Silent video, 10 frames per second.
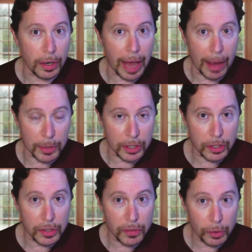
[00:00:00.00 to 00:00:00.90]

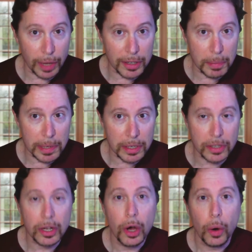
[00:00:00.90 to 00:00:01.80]
acquisitions of new lines of business
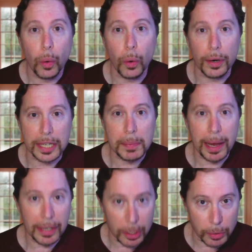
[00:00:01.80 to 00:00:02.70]
or
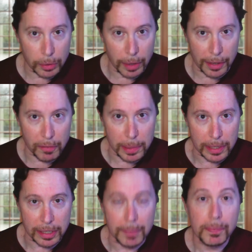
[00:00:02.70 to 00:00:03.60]
expanding into a new line of
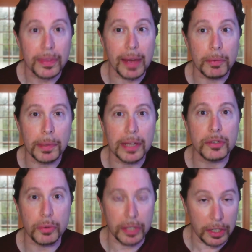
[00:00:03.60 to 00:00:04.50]
business. That would be a
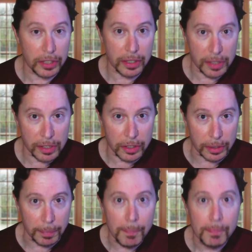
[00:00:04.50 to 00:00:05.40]
strategic decision.
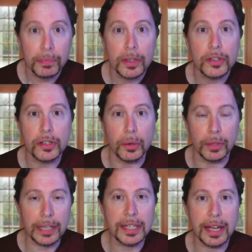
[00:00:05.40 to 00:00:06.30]
So
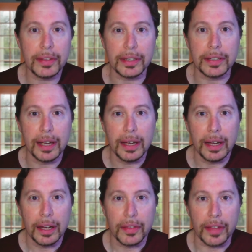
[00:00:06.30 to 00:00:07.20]
let's say that
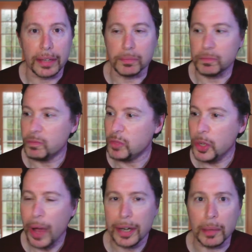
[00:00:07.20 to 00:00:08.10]
that you
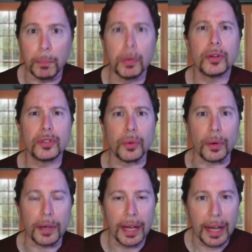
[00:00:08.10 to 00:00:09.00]
had a
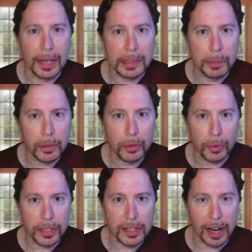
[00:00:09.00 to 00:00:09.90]
bookstore and the bookstore
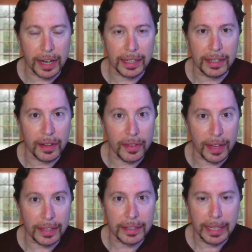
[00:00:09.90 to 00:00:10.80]
decided that,